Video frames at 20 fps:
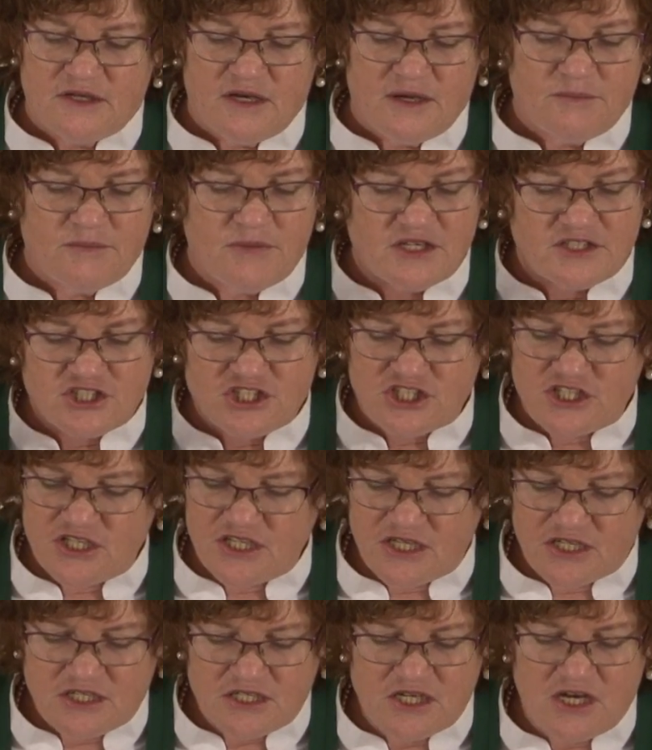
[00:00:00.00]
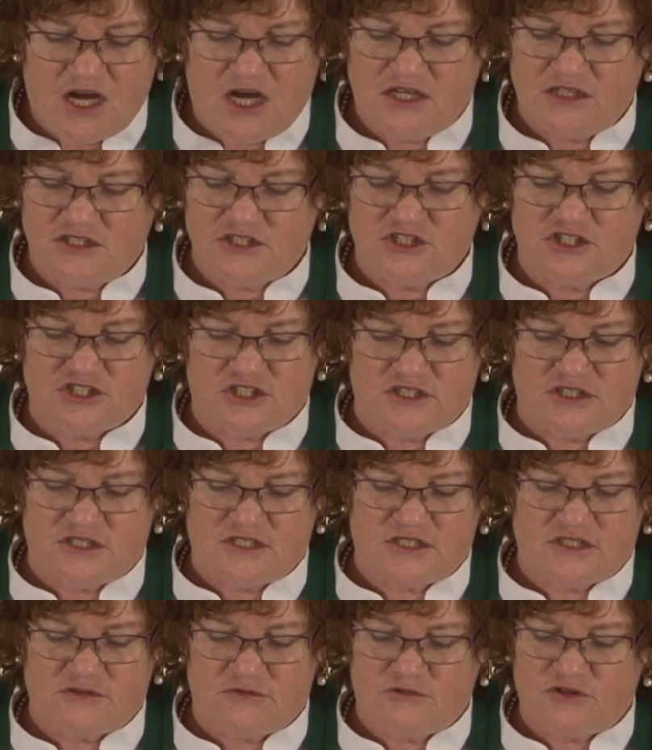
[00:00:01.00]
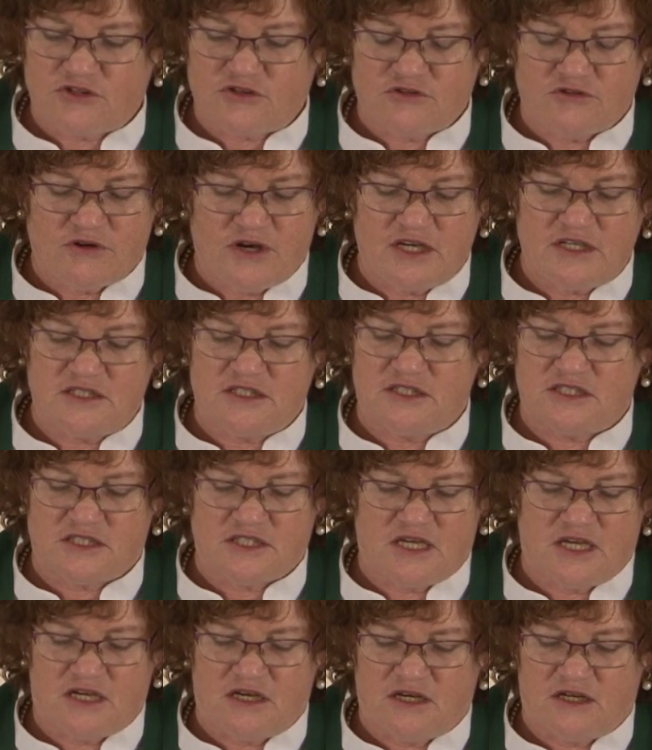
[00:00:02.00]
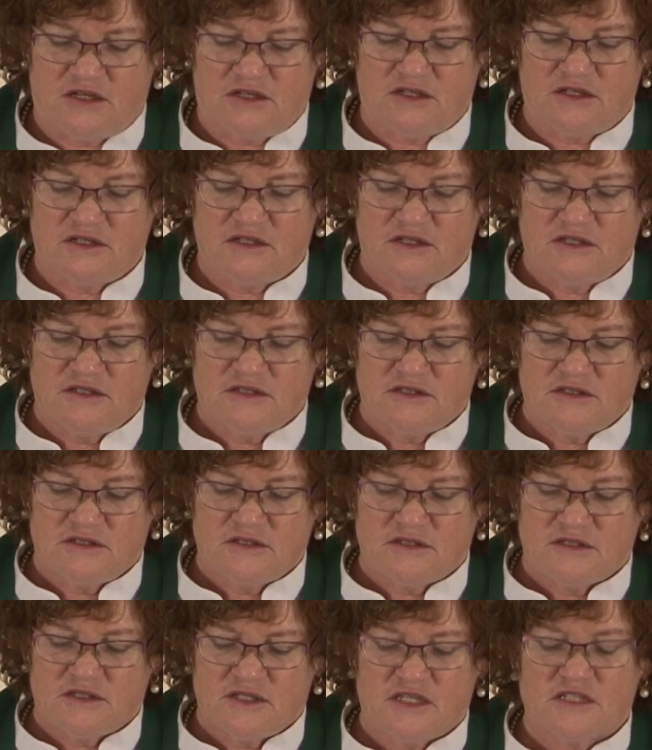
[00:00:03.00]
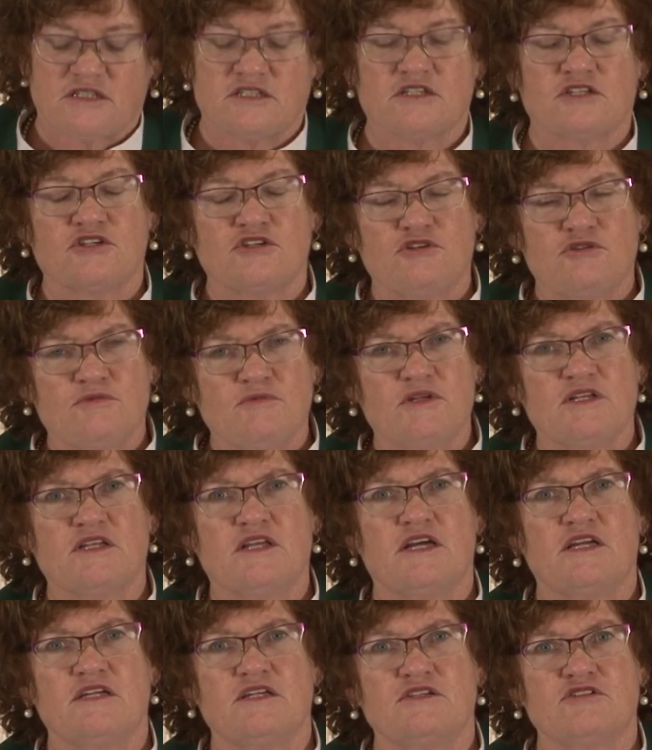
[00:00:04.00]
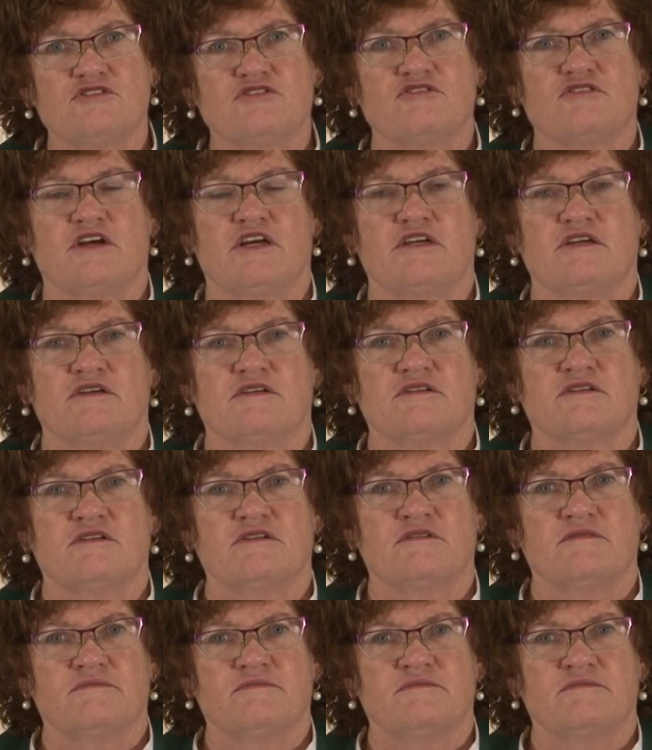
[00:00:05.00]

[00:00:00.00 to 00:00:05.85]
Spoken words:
but she acknowledges with great detail its accumulating strength.